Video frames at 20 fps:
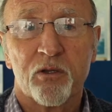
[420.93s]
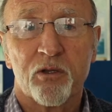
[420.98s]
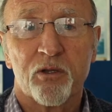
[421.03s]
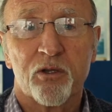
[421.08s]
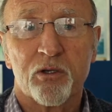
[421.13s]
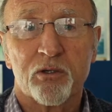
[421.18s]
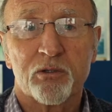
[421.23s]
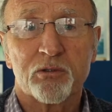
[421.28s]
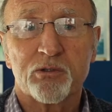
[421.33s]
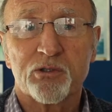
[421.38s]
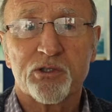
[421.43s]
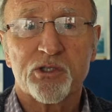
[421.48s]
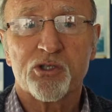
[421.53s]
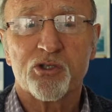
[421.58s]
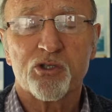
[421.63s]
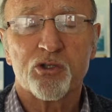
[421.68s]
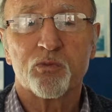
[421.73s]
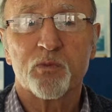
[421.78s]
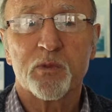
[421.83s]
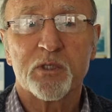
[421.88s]
those
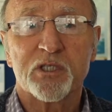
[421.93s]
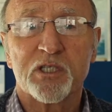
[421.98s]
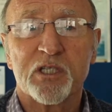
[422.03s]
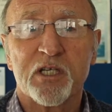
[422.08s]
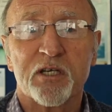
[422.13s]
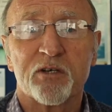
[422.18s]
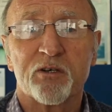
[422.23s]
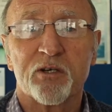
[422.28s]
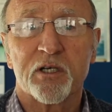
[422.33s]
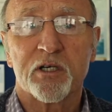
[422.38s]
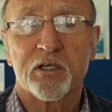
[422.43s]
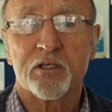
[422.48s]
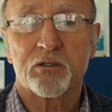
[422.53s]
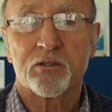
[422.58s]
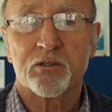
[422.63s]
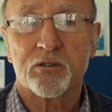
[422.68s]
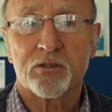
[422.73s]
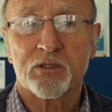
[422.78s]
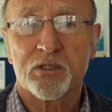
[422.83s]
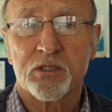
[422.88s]
two
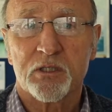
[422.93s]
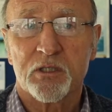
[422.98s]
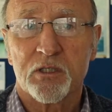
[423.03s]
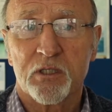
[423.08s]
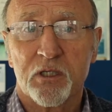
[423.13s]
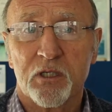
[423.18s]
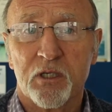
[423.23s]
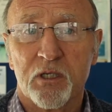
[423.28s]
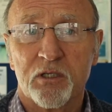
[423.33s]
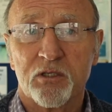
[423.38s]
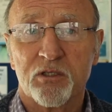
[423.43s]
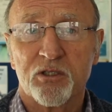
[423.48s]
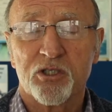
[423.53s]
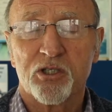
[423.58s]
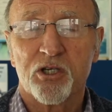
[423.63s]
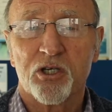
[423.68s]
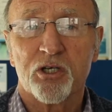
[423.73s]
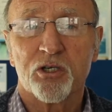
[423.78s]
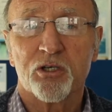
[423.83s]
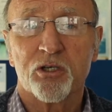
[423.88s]
materials
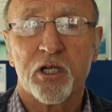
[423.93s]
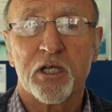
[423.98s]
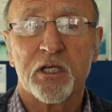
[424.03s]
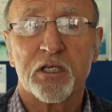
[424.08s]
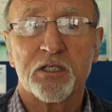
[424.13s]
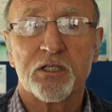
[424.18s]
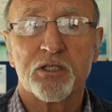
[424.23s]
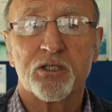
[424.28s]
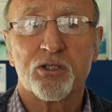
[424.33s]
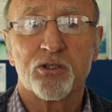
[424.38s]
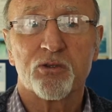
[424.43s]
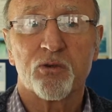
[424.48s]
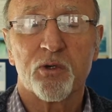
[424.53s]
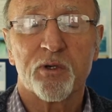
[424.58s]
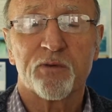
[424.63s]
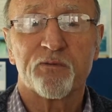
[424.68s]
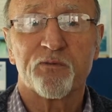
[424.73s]
turn into a